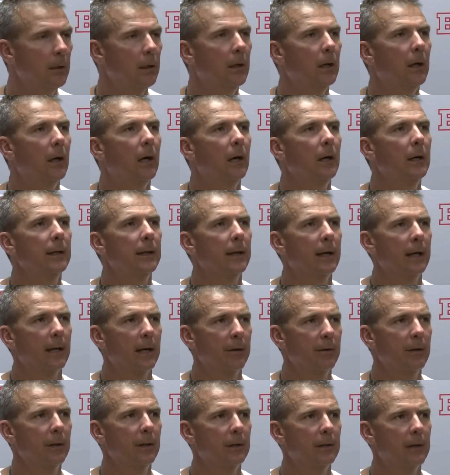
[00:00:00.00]
Oh, uh, you got
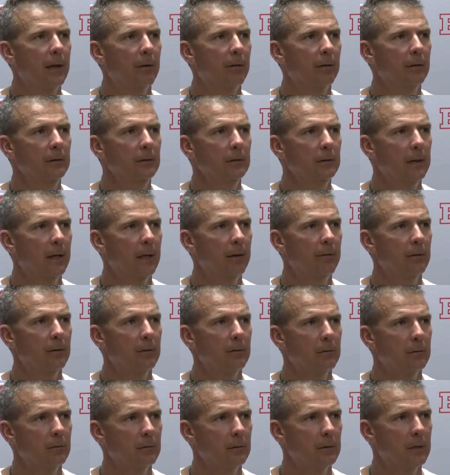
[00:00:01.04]
Evan and Devin, Evan,
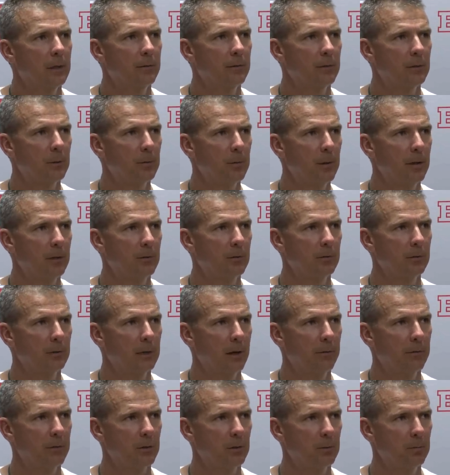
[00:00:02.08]
Evan Spencer,
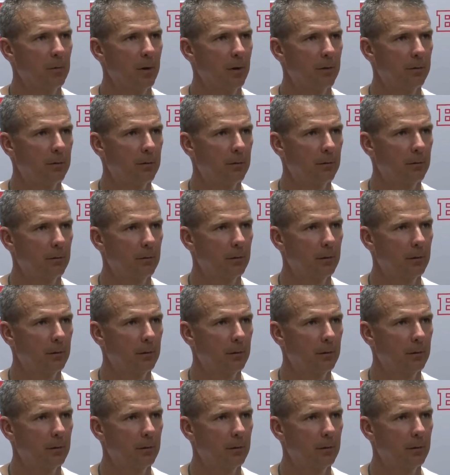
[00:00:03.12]
Devin Smith.